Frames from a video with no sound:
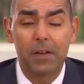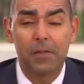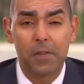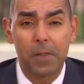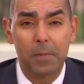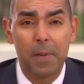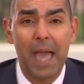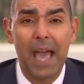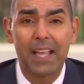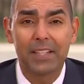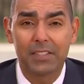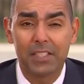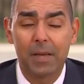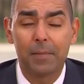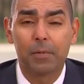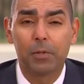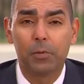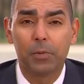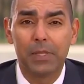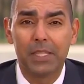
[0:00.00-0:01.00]
found over the past
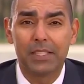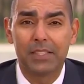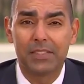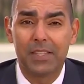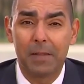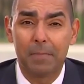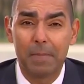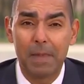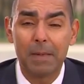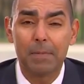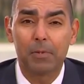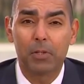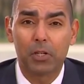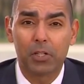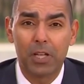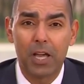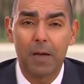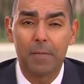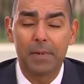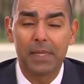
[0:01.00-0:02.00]
couple of weeks is that people
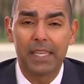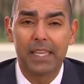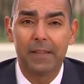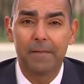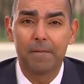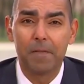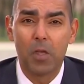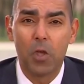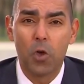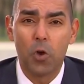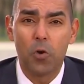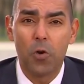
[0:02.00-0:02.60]
are coming in